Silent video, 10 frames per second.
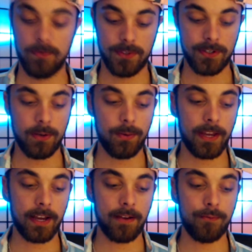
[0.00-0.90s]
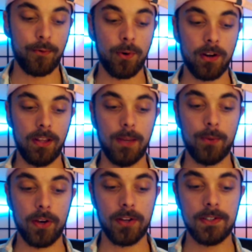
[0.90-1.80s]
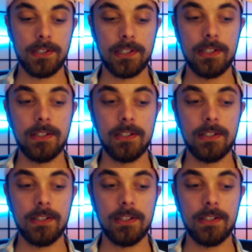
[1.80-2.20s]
Let's see what we have for Libras.